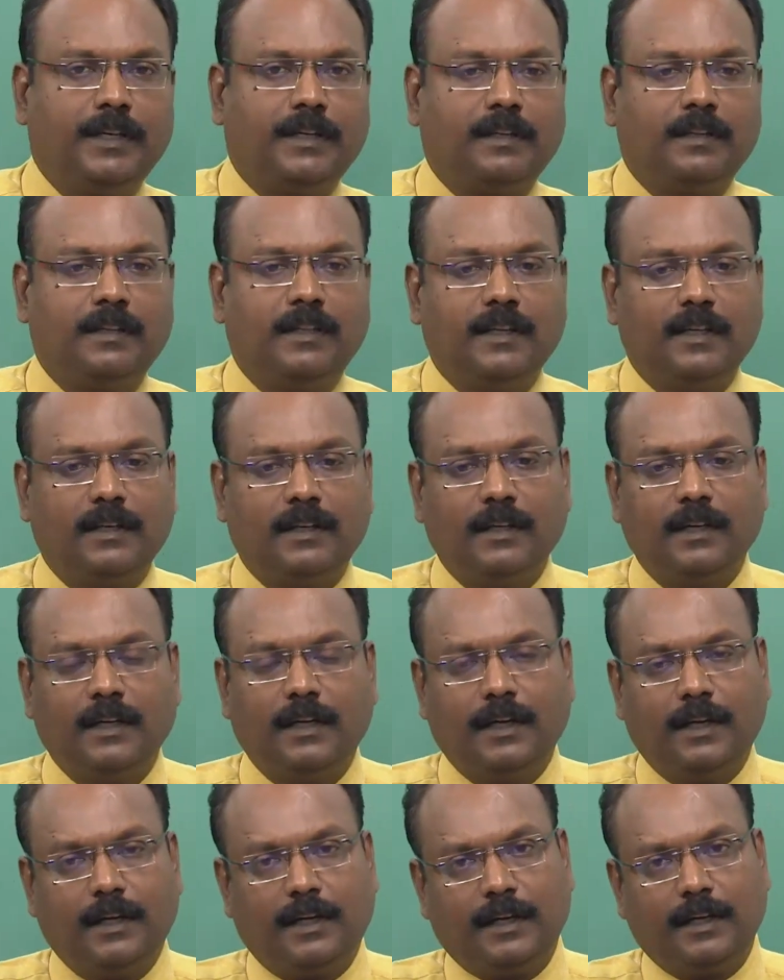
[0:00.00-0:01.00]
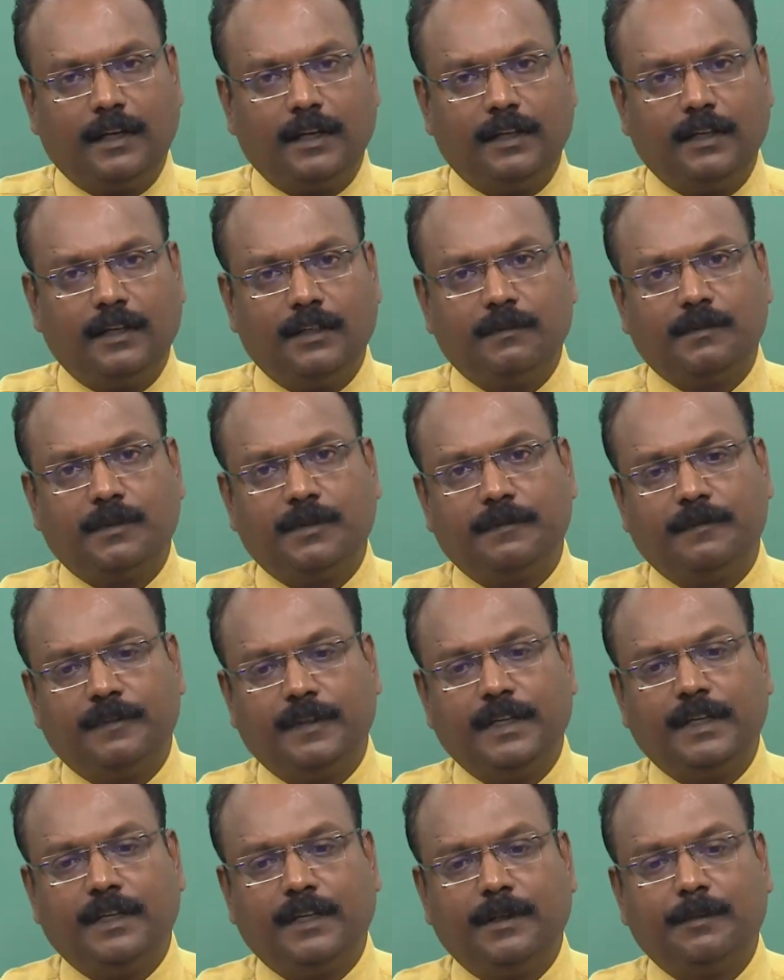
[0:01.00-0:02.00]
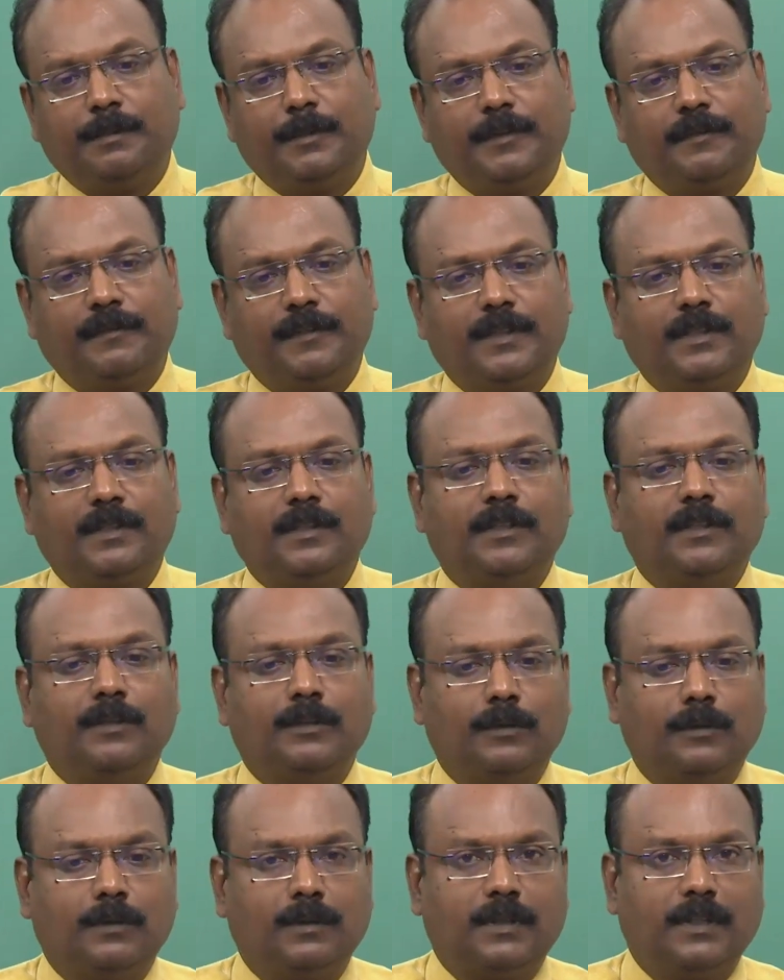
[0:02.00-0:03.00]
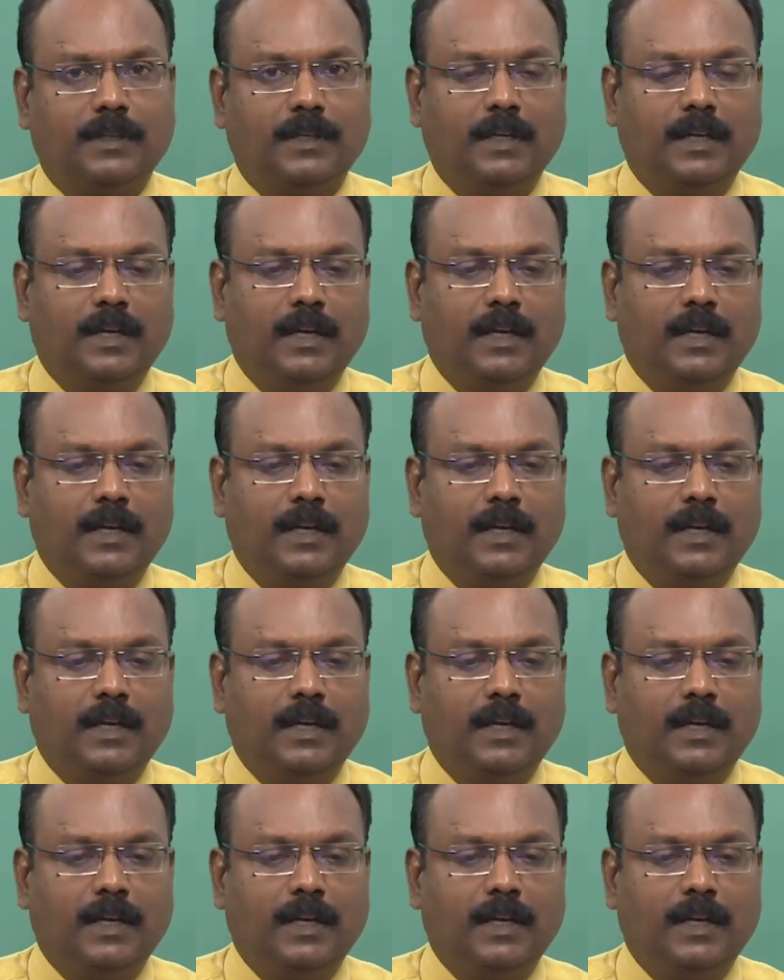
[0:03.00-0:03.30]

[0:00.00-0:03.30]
it there, it again gives a very unprofessional look.